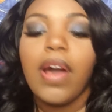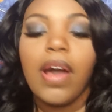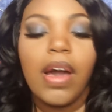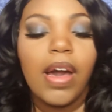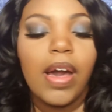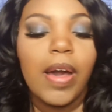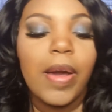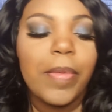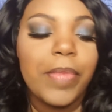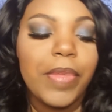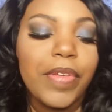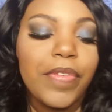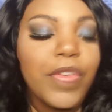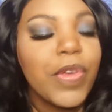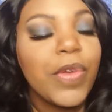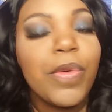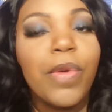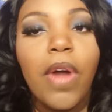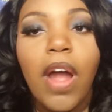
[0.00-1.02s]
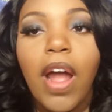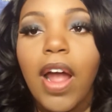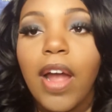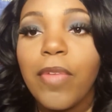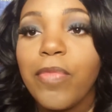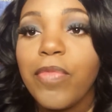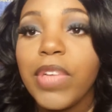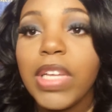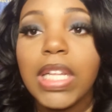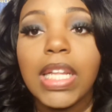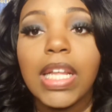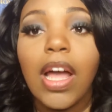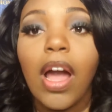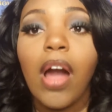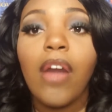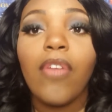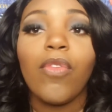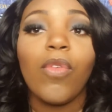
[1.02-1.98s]
um, if you are feeling
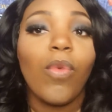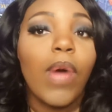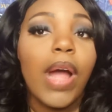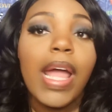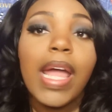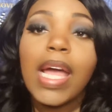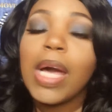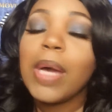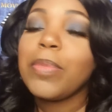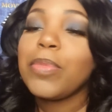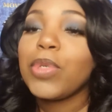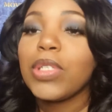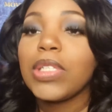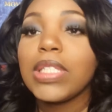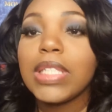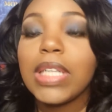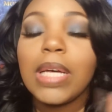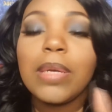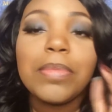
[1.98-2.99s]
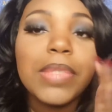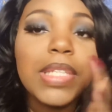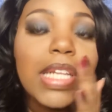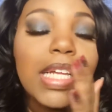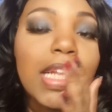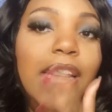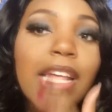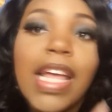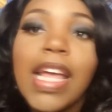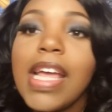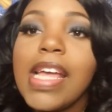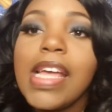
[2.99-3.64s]
overwhelmed or something,